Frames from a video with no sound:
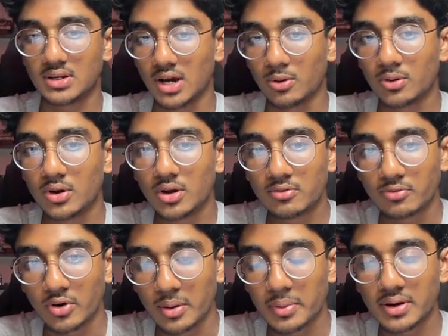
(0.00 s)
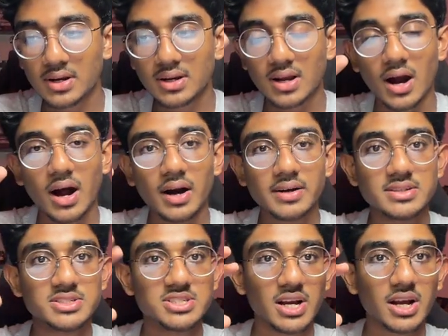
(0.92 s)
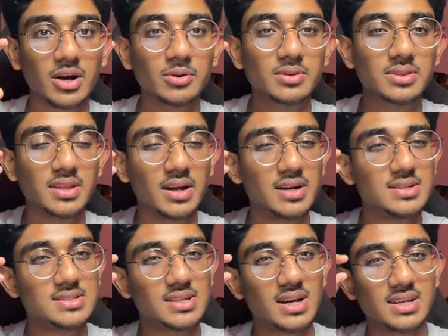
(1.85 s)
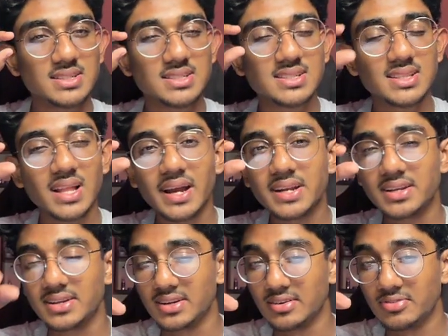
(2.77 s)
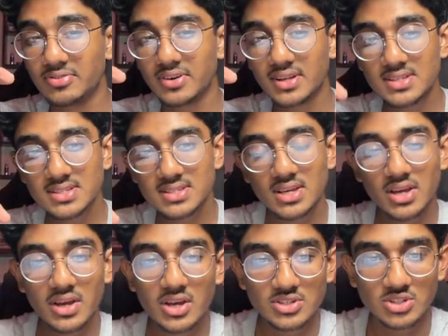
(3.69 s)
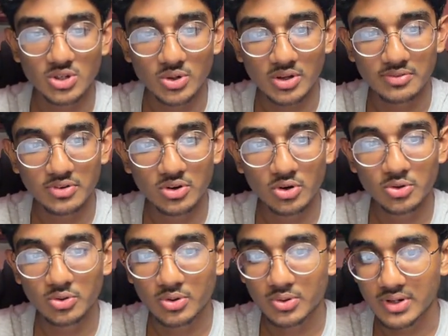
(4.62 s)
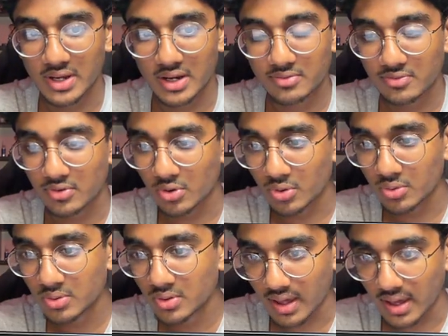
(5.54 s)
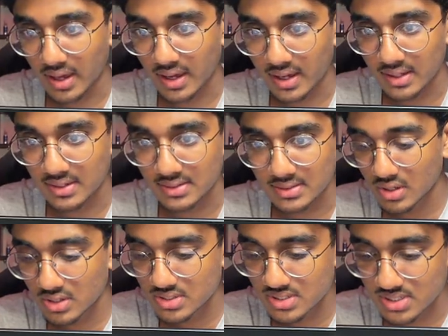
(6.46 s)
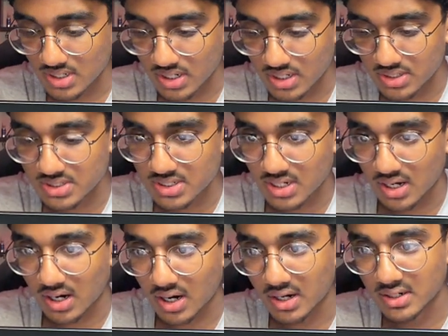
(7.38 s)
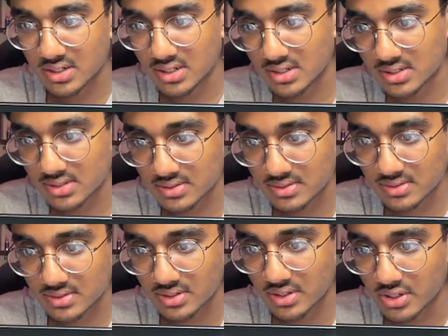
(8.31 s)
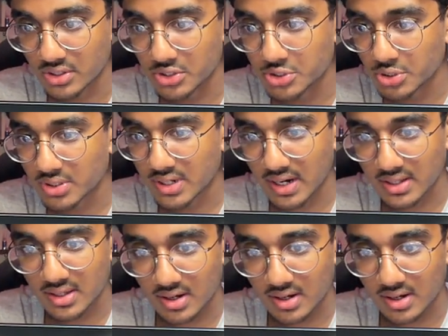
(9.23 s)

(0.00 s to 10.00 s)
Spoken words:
Now, for abandoned cart and checkout, there's a slight difference. So if you go to create flow and search cart, you should get the